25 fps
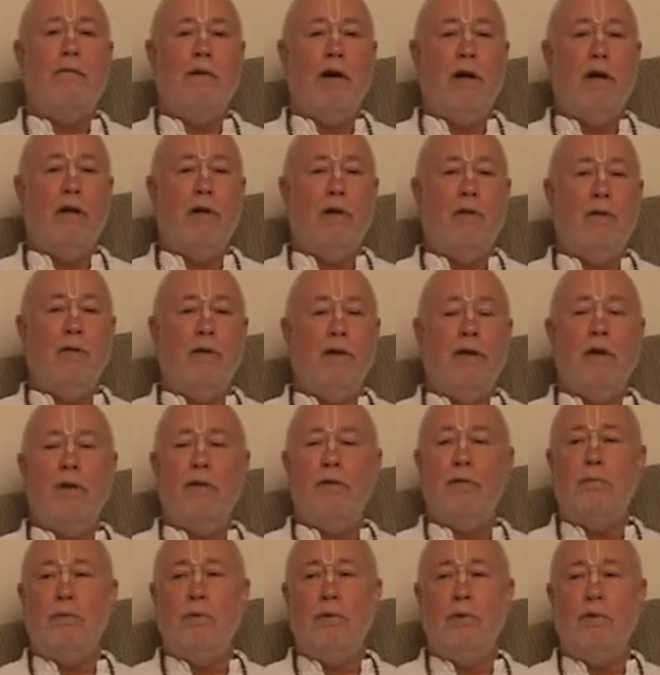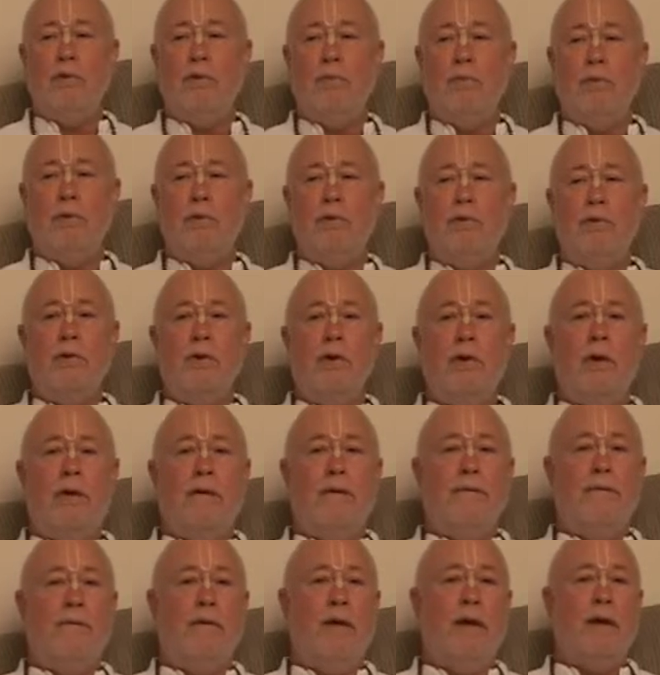follow the other principles,
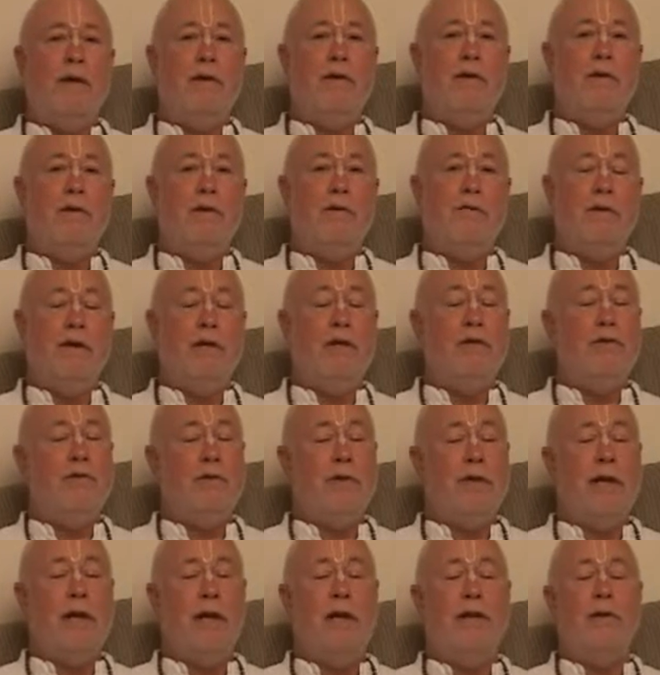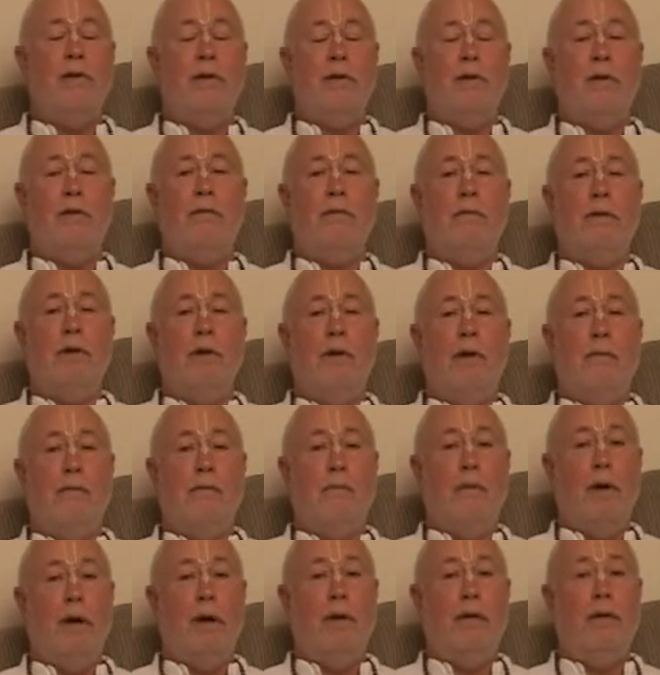then you'll eventually get there.
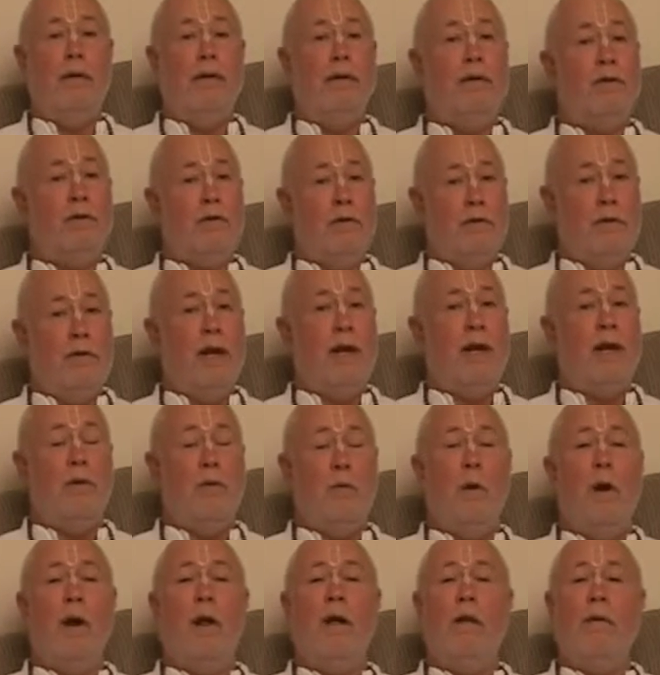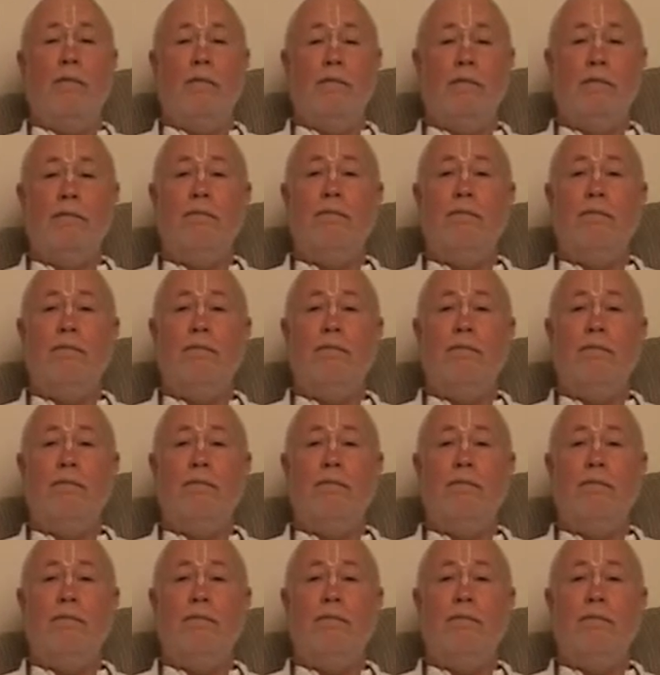But it's going to take a while.